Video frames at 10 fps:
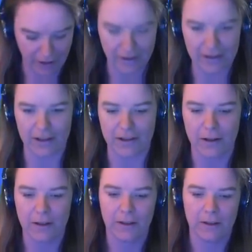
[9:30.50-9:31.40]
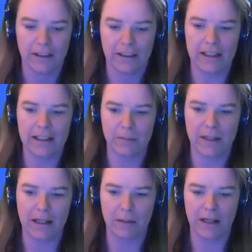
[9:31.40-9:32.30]
this is... Get up,
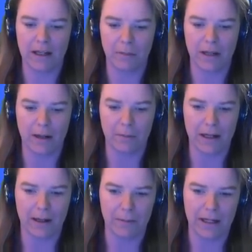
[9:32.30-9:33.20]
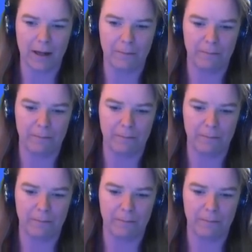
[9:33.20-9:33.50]
get up, get up, get up, get up, get up!